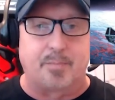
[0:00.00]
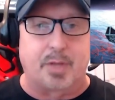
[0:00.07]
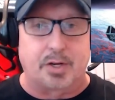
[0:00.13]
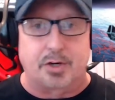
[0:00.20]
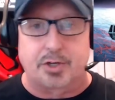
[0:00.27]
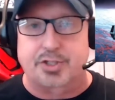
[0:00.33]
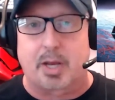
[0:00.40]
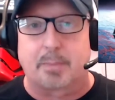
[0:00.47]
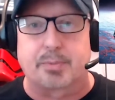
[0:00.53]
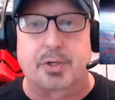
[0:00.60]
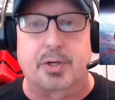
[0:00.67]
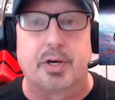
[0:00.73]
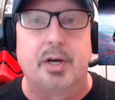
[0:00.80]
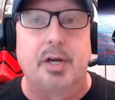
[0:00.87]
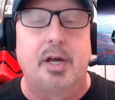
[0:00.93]

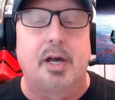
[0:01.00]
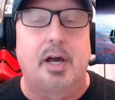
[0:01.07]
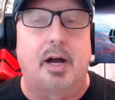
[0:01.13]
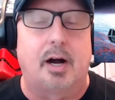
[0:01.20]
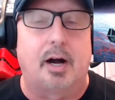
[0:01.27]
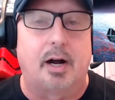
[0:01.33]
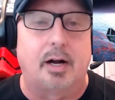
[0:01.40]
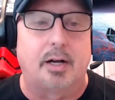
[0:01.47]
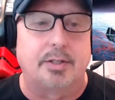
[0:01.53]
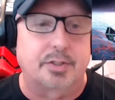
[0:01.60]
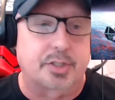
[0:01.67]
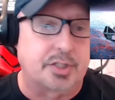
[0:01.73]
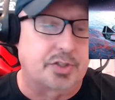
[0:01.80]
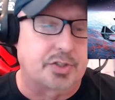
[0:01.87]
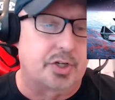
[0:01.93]
Interceptor.
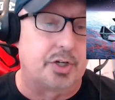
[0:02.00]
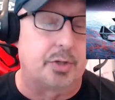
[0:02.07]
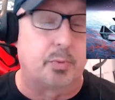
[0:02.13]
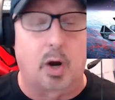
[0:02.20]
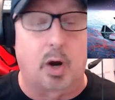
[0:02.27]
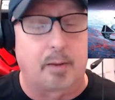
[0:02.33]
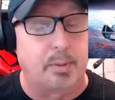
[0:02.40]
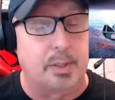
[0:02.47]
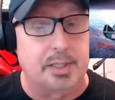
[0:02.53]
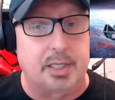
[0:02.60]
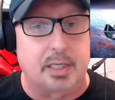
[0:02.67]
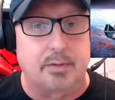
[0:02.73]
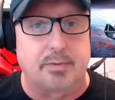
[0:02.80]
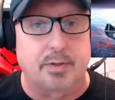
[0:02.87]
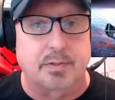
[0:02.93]
It's considered what I
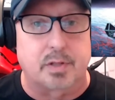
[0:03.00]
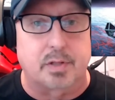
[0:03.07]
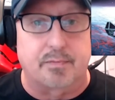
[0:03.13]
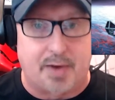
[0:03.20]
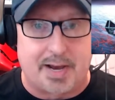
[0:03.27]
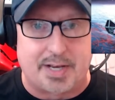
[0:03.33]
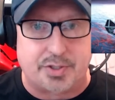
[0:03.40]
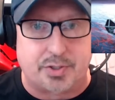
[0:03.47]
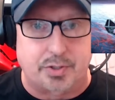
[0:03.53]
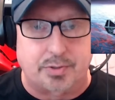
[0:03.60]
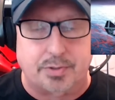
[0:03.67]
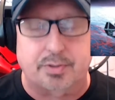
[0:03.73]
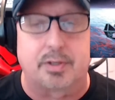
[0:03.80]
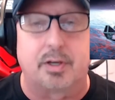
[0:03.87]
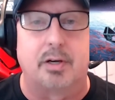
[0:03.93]
believe is the
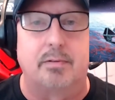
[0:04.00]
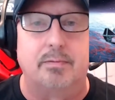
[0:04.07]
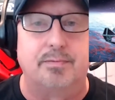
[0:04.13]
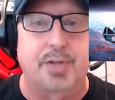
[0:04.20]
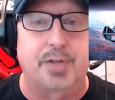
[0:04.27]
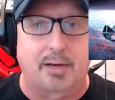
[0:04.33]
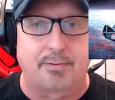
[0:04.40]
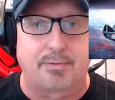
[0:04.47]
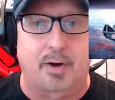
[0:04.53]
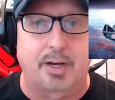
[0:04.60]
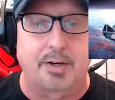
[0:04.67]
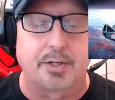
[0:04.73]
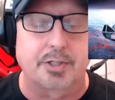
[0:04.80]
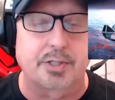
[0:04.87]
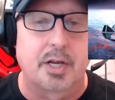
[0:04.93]
fastest of TIE
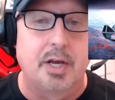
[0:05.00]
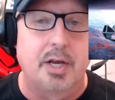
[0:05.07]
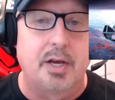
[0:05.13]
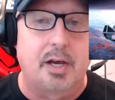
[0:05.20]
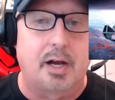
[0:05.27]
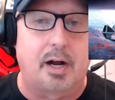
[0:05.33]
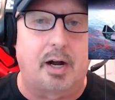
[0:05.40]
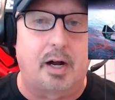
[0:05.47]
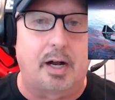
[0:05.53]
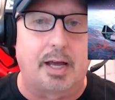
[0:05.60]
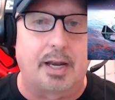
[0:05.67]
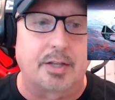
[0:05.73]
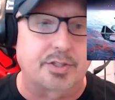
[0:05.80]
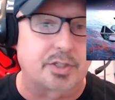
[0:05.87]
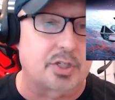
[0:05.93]
fighters,
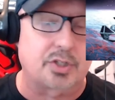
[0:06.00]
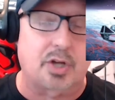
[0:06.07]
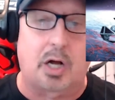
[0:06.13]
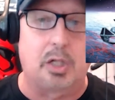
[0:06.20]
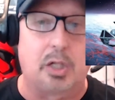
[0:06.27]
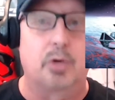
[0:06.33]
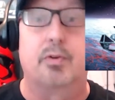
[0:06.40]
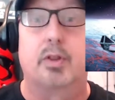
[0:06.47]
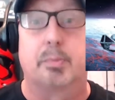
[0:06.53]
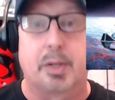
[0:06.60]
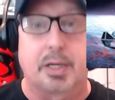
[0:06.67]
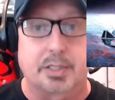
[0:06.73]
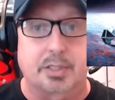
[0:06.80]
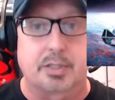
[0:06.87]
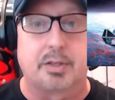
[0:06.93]
and it's just all over the
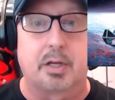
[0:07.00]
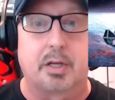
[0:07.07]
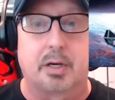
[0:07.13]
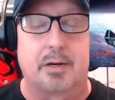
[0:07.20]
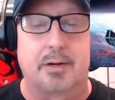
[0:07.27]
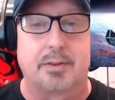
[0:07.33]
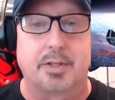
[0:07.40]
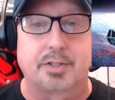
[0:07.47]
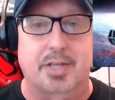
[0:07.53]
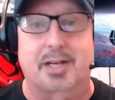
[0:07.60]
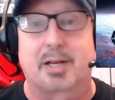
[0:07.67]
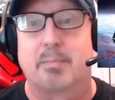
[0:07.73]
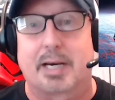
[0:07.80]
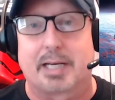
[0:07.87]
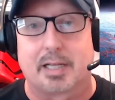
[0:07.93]
place in the
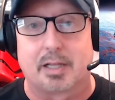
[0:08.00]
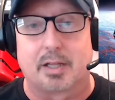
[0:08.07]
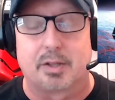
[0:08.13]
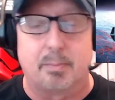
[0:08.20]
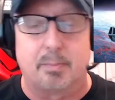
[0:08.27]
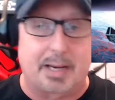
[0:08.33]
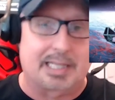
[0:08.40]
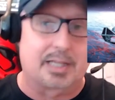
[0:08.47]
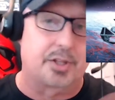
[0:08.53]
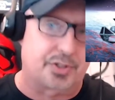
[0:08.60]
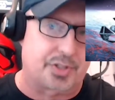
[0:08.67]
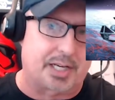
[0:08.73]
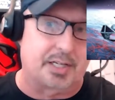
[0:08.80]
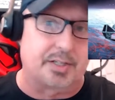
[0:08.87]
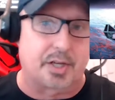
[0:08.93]
battle of the
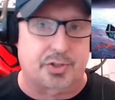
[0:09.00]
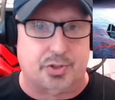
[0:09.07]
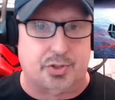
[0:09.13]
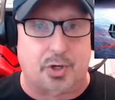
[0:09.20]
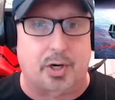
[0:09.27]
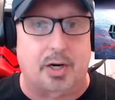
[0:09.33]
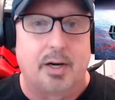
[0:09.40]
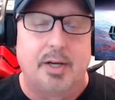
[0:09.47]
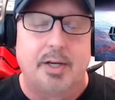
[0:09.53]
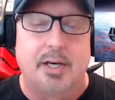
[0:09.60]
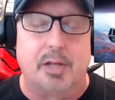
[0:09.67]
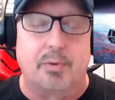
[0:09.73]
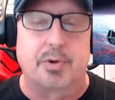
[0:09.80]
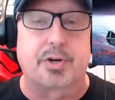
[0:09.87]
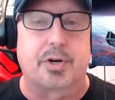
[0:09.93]
second Death Star
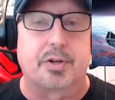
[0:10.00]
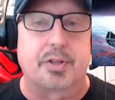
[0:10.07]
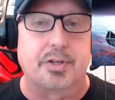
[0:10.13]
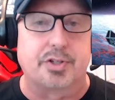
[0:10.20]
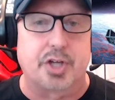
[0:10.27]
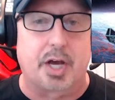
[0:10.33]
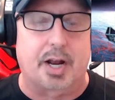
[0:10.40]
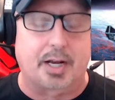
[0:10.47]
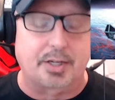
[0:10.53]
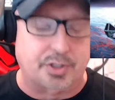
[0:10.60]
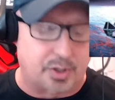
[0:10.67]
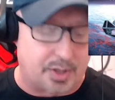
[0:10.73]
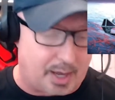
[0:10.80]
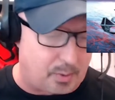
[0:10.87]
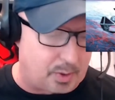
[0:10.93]
in Return of the Jedi.
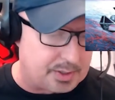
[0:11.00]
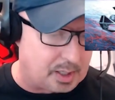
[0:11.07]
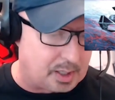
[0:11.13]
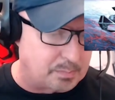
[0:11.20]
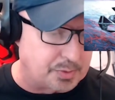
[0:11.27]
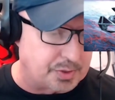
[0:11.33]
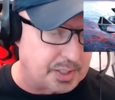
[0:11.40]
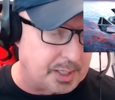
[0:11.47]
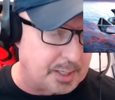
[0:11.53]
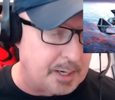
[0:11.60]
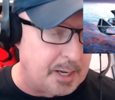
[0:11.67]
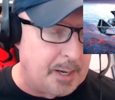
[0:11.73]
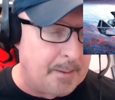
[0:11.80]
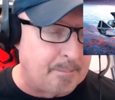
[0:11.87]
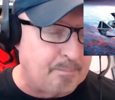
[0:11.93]
So that one comes
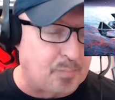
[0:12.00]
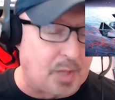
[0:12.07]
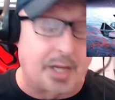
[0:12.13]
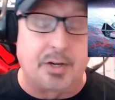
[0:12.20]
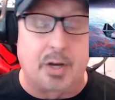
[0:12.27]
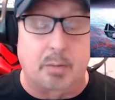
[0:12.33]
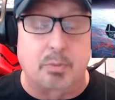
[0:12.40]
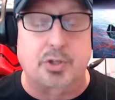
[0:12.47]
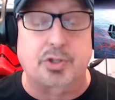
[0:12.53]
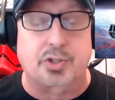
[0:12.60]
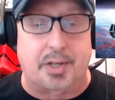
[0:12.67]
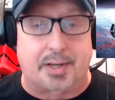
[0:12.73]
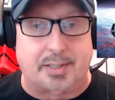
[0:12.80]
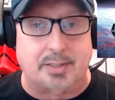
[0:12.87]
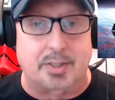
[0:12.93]
in at number
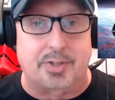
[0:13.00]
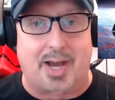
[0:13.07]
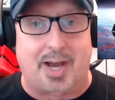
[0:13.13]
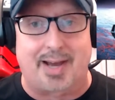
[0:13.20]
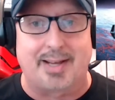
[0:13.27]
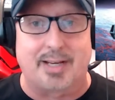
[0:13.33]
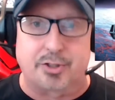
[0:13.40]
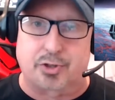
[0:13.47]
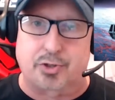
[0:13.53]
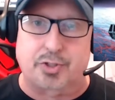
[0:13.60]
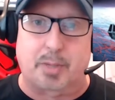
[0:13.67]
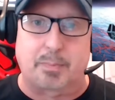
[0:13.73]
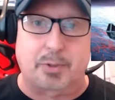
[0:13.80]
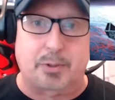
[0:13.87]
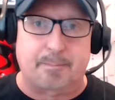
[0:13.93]
6, the TIE
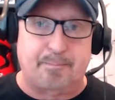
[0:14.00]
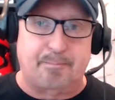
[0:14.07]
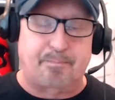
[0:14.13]
Interceptor.